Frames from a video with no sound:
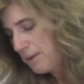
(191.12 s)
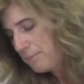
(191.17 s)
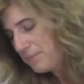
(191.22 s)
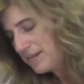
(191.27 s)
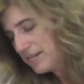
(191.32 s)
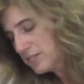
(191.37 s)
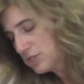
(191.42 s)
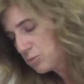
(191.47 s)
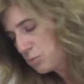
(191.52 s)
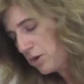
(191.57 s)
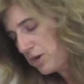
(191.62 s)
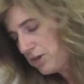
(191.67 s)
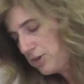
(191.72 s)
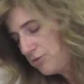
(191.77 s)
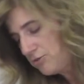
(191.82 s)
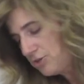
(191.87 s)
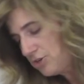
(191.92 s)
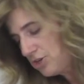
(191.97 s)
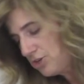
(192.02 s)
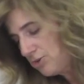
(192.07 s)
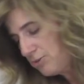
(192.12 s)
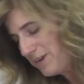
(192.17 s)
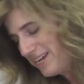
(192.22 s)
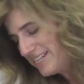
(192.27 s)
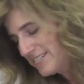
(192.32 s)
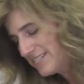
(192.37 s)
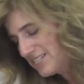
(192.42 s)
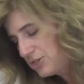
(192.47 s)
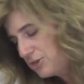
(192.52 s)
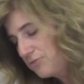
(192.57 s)
because what you do
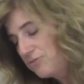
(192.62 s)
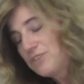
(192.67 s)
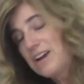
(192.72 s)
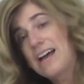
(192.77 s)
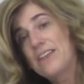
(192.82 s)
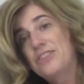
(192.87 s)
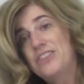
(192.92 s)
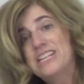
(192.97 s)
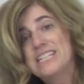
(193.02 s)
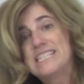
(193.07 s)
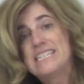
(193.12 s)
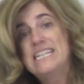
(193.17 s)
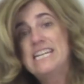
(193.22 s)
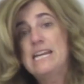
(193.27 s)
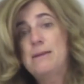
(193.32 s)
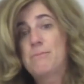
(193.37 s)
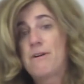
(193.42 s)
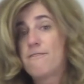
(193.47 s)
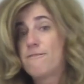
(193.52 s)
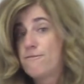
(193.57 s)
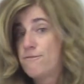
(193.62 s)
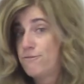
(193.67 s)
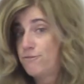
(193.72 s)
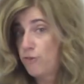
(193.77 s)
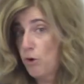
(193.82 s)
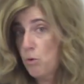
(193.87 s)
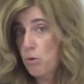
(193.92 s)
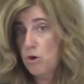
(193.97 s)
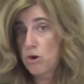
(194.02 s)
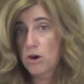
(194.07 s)
is you've got this NEMA
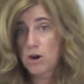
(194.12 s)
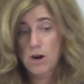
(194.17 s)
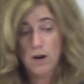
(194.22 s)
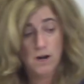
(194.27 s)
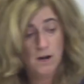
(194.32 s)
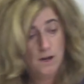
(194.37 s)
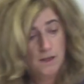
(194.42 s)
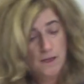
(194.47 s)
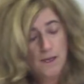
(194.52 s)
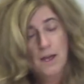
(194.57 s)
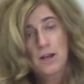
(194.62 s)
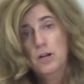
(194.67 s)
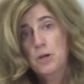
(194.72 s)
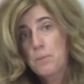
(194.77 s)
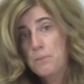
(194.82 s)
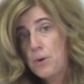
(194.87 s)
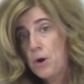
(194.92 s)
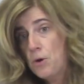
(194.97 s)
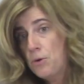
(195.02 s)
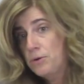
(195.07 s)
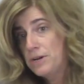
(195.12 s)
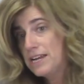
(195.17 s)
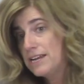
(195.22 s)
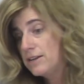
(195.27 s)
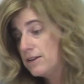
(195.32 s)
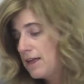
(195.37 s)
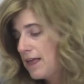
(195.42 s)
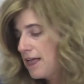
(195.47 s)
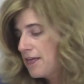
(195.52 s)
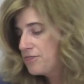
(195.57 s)
four
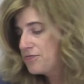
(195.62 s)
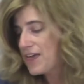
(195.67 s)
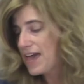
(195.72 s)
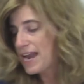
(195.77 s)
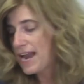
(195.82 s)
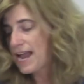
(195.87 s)
component that